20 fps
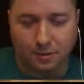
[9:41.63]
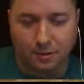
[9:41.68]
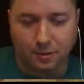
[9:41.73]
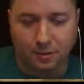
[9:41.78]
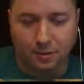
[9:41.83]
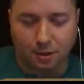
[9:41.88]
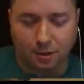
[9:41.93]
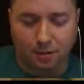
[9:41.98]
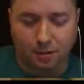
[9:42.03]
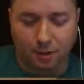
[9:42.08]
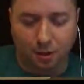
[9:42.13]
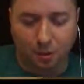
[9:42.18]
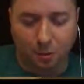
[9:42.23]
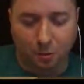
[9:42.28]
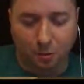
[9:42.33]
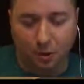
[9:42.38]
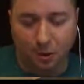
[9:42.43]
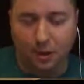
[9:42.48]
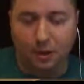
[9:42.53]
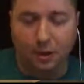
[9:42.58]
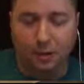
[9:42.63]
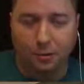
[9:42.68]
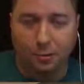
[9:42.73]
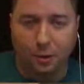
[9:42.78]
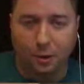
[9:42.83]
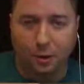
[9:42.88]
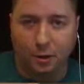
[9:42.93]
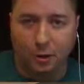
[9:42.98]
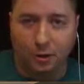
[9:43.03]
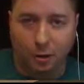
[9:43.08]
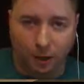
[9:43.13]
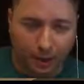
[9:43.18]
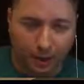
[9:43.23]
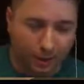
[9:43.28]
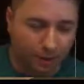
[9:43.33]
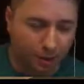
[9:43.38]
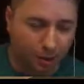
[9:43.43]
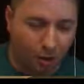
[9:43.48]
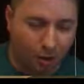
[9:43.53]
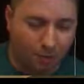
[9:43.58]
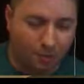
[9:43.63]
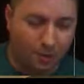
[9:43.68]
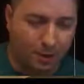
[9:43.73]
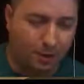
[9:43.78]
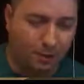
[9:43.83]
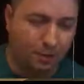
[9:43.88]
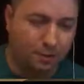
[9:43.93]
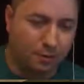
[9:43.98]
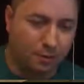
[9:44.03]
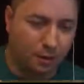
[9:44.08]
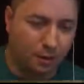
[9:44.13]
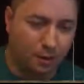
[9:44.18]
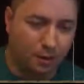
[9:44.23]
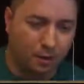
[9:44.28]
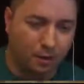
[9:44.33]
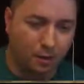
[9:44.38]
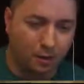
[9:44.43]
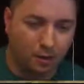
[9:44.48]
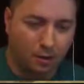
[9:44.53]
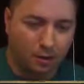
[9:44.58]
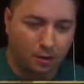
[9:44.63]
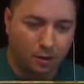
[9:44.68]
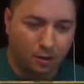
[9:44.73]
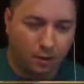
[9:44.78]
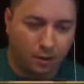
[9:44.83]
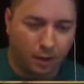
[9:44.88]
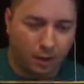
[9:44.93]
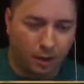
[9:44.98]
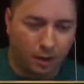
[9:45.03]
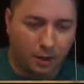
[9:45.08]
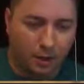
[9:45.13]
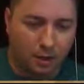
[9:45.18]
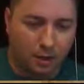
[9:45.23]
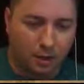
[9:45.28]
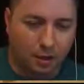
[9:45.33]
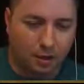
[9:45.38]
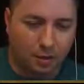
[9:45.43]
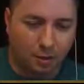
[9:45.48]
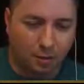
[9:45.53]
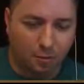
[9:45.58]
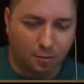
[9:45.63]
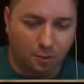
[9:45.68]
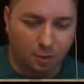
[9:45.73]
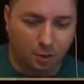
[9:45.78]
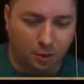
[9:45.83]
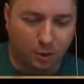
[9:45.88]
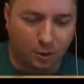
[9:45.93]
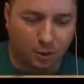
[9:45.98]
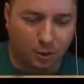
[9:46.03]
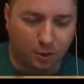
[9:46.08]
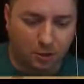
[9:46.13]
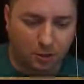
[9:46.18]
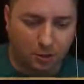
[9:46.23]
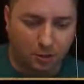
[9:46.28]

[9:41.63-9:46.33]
That's a really nice way to go ahead and automate a dirt production.